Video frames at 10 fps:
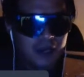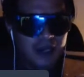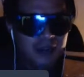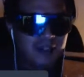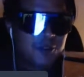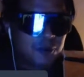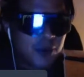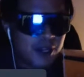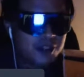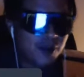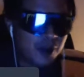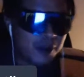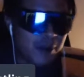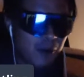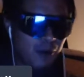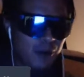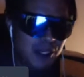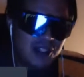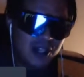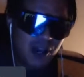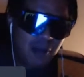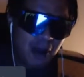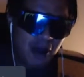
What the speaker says: And this is what I talk about. We need to help out